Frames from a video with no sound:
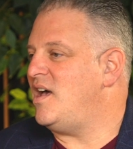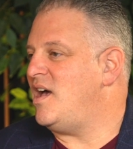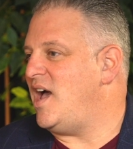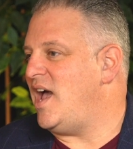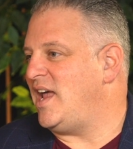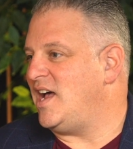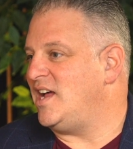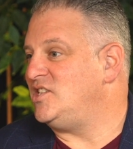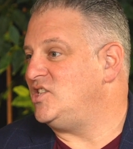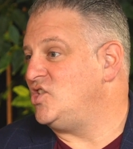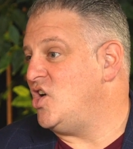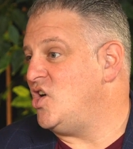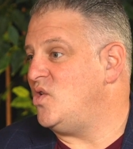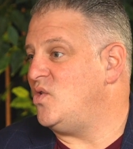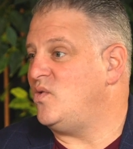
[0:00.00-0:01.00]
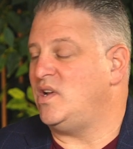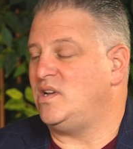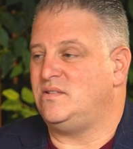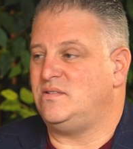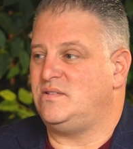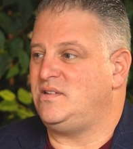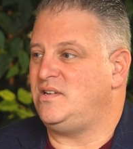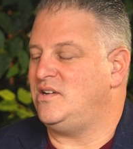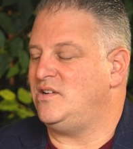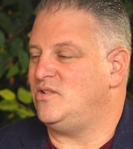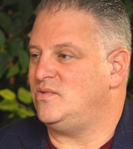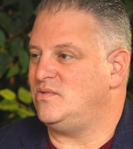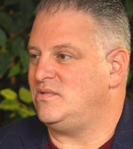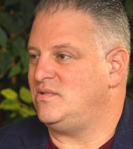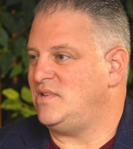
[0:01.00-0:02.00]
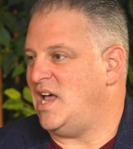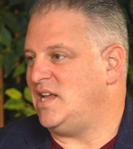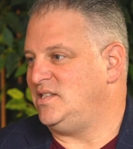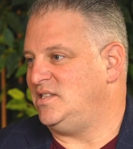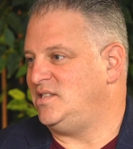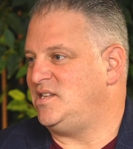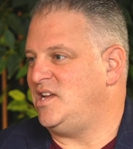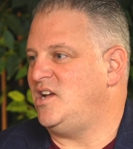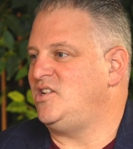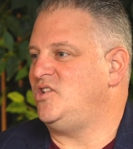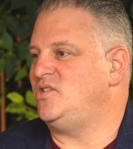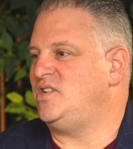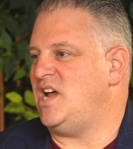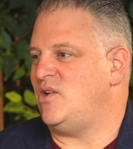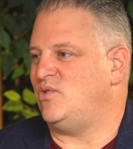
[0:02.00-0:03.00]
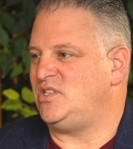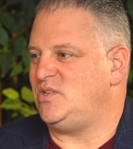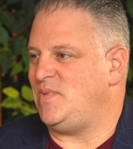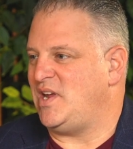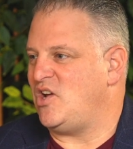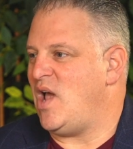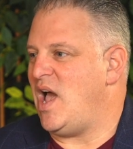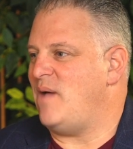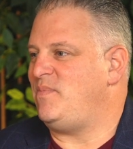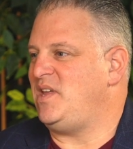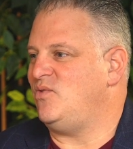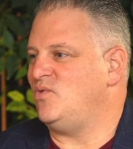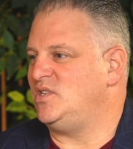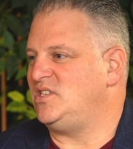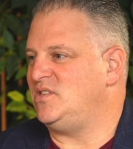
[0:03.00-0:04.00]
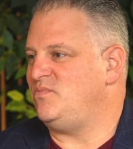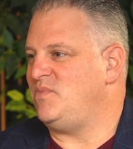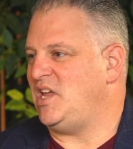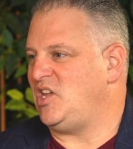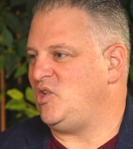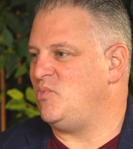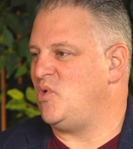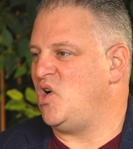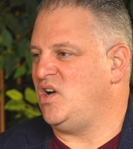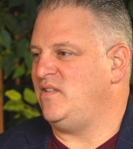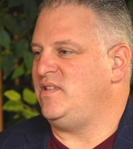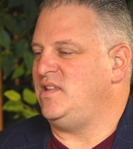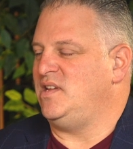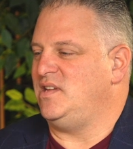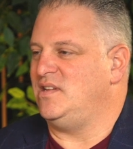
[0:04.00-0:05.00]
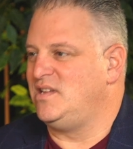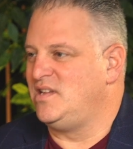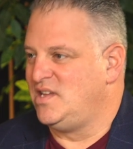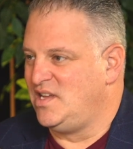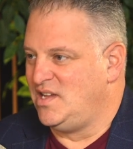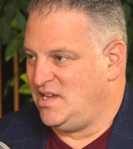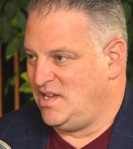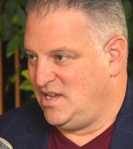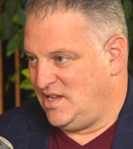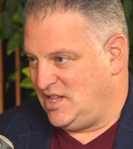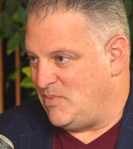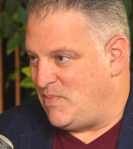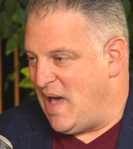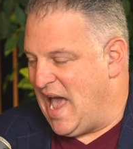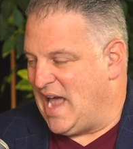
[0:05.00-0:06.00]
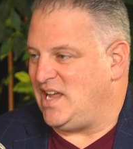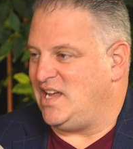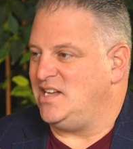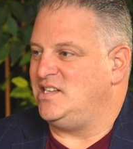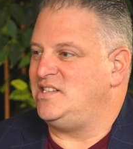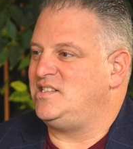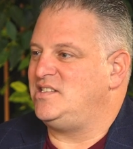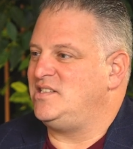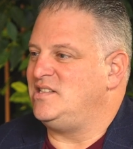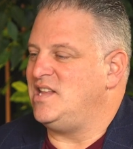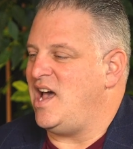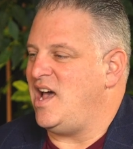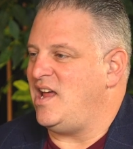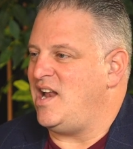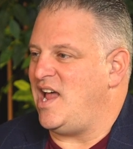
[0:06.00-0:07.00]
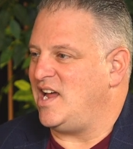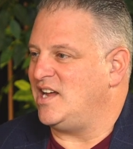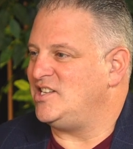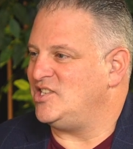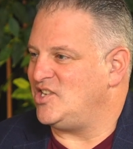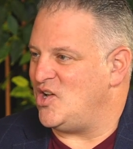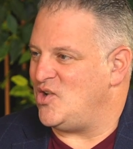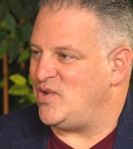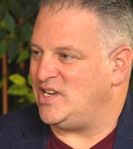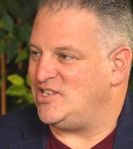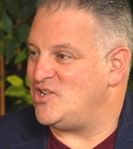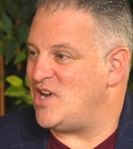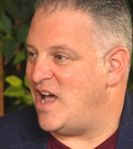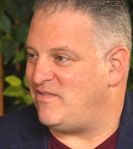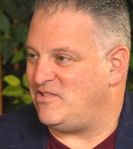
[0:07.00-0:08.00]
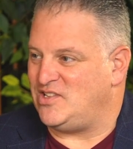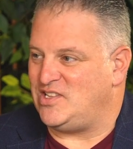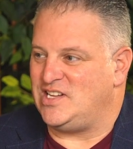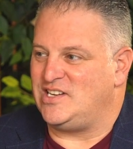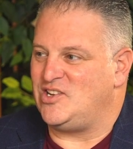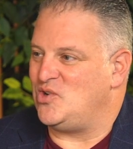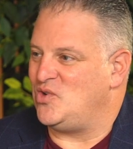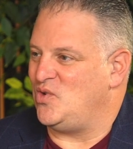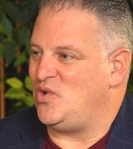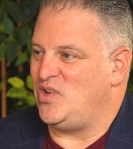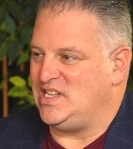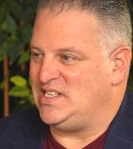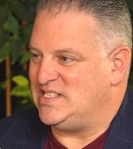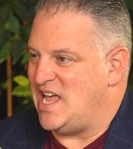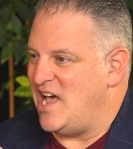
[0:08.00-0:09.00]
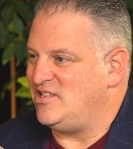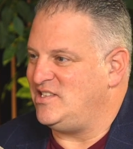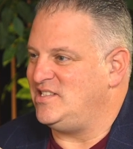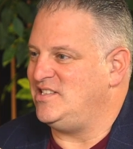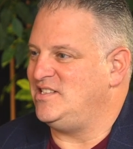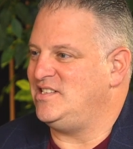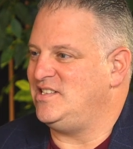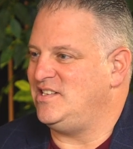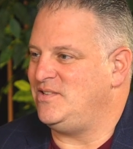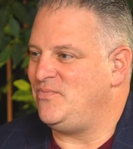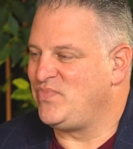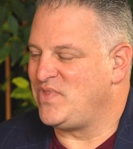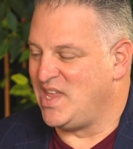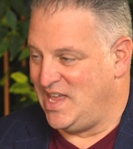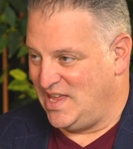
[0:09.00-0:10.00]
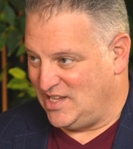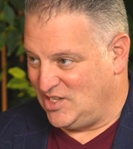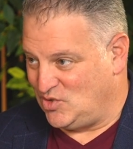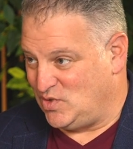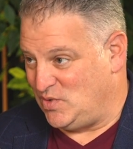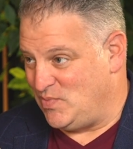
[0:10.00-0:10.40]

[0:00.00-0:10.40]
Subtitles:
I got to go and, as the son, your dad wants to make you happy. He wants to make you part of the package, that I got to go and travel and go to all these houses. And this was